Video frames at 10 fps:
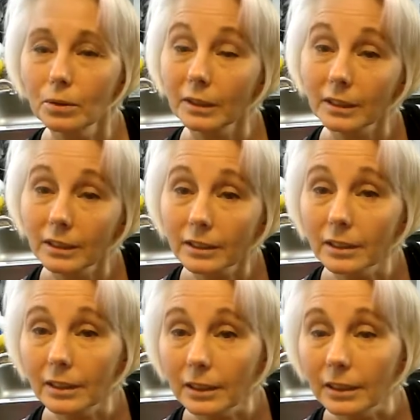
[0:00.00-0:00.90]
And click
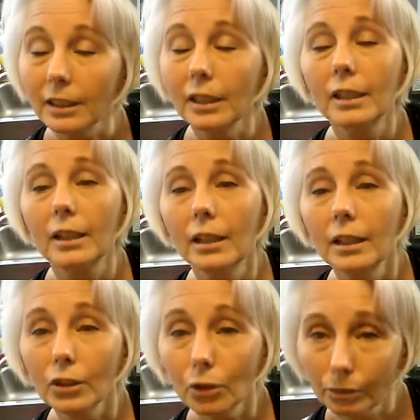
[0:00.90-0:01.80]
the
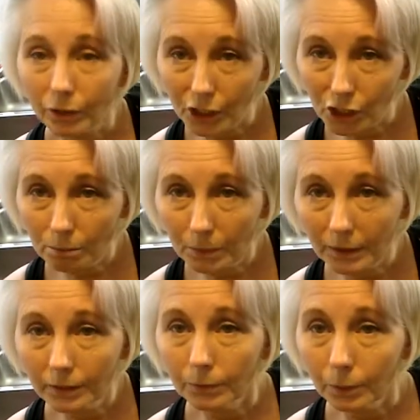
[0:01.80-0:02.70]
notification
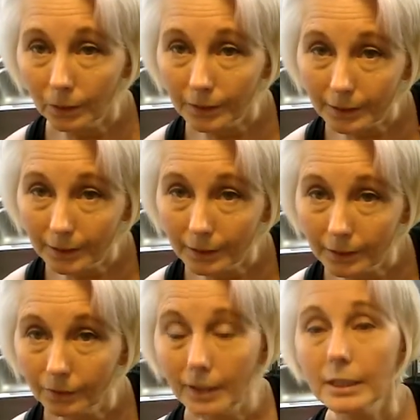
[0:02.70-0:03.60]
button if you want to see
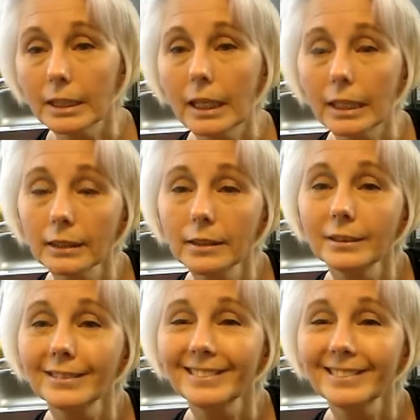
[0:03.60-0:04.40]
this face again.